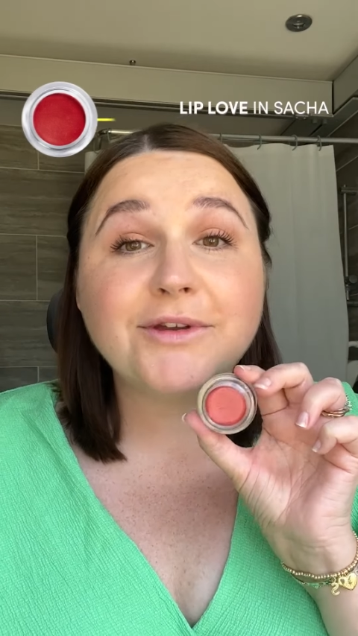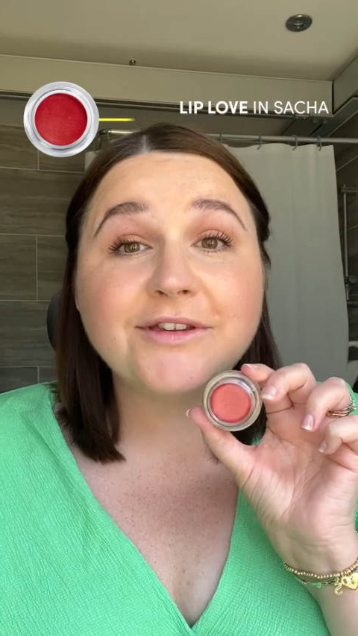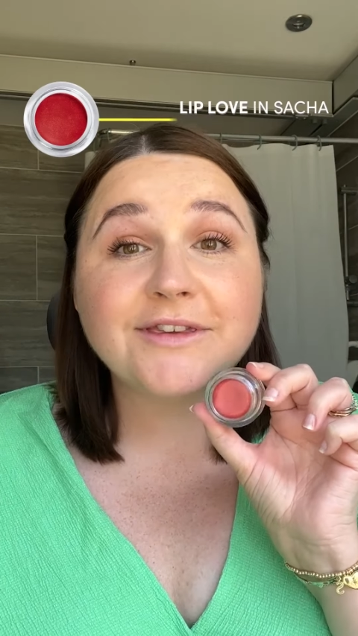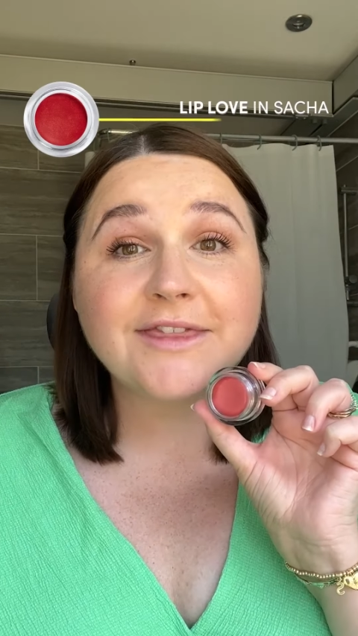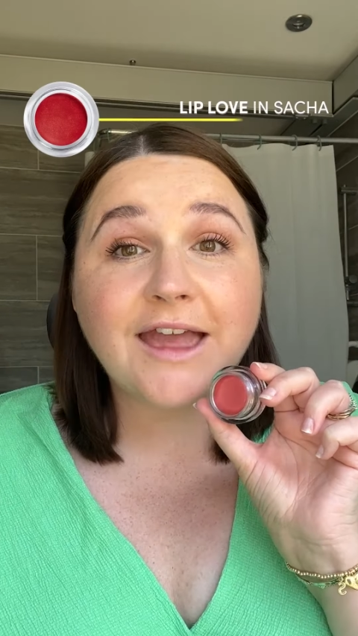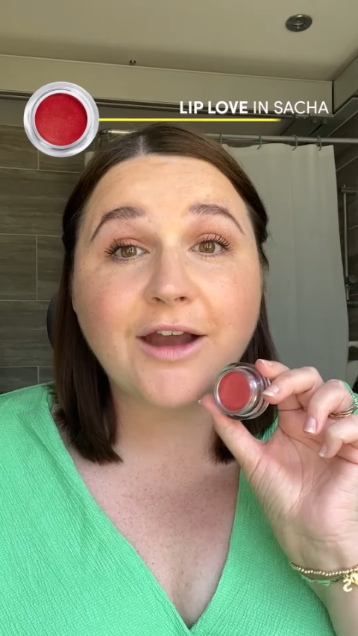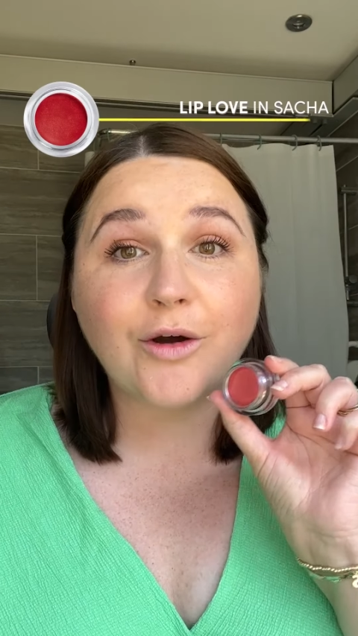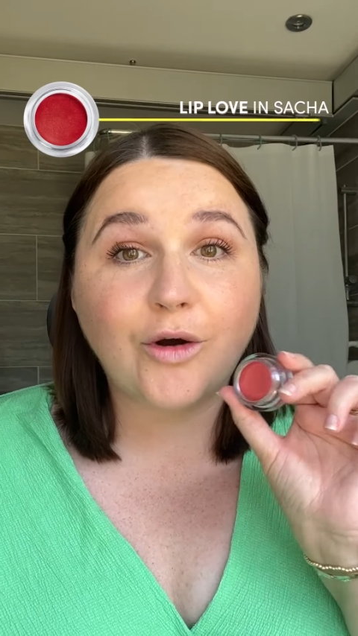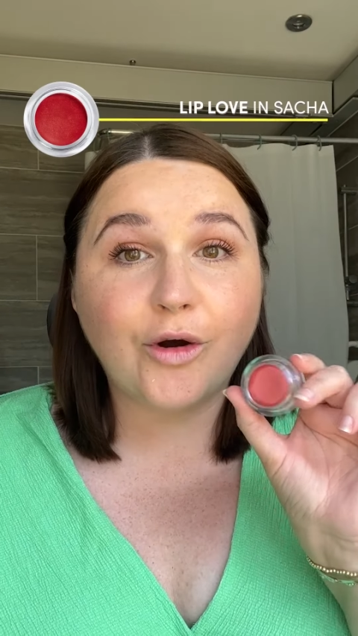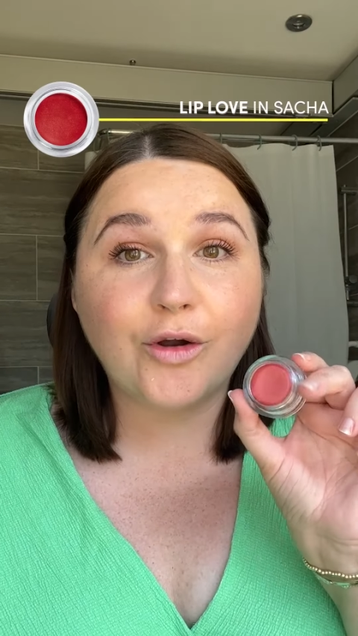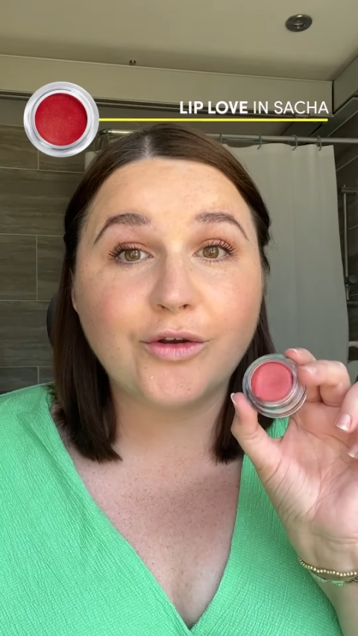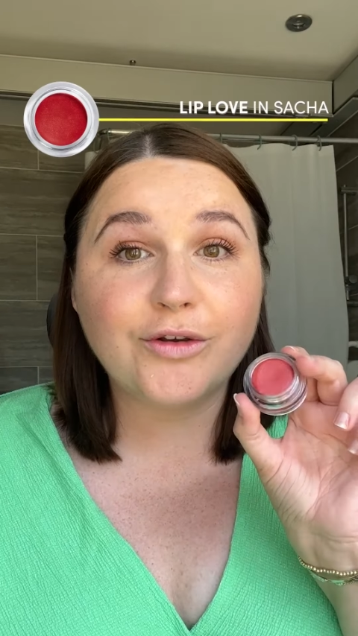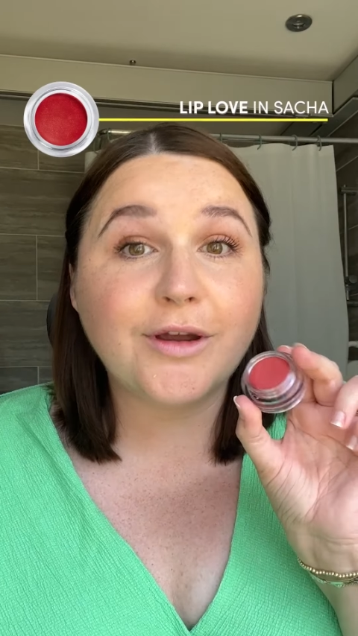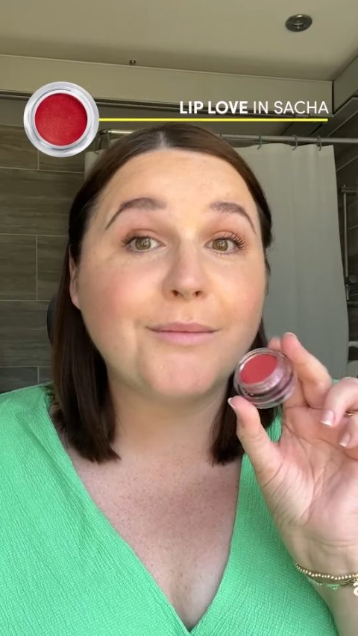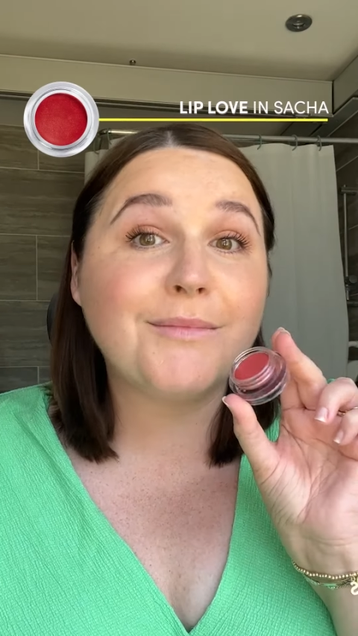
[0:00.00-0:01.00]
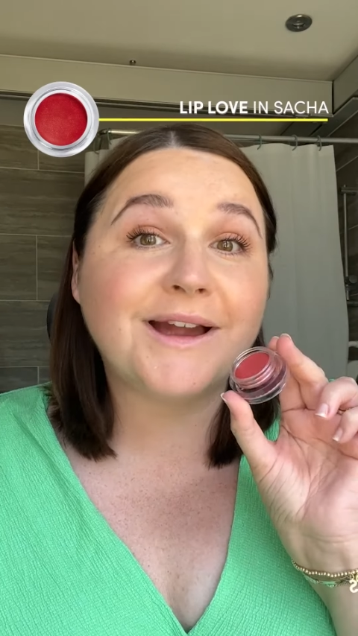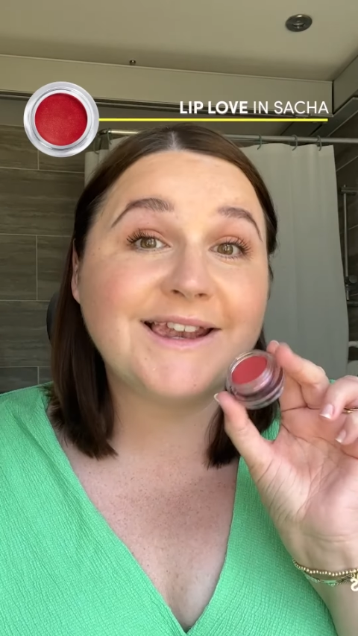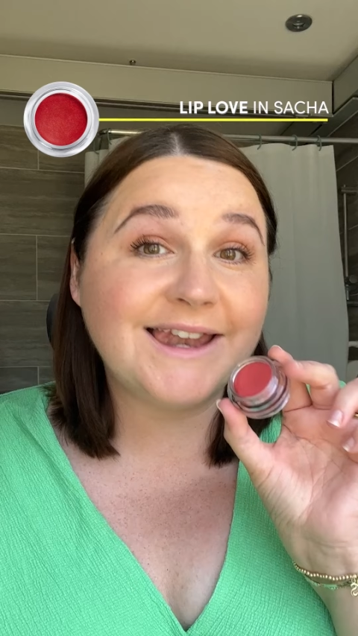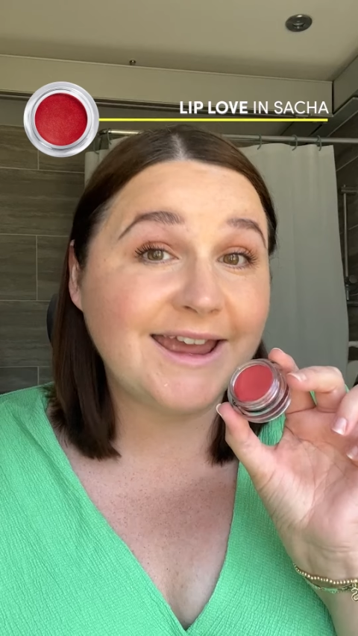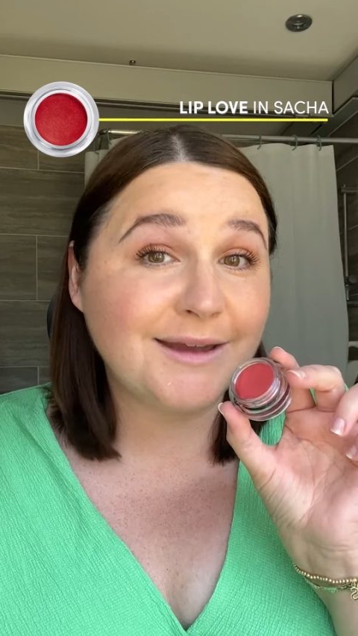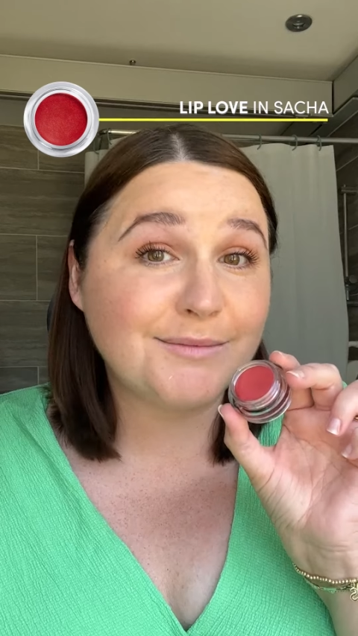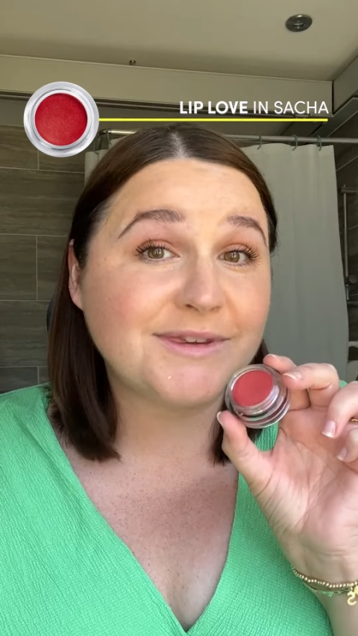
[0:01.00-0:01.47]
using that on my
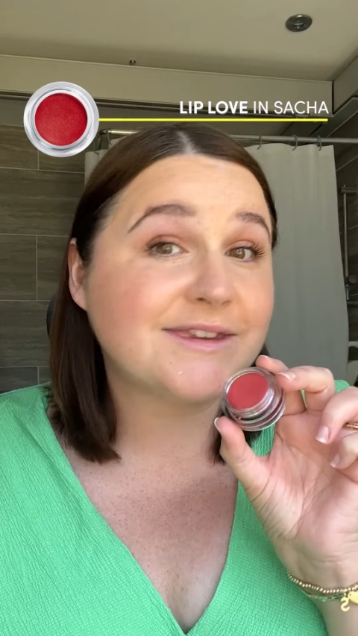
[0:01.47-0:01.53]
lips,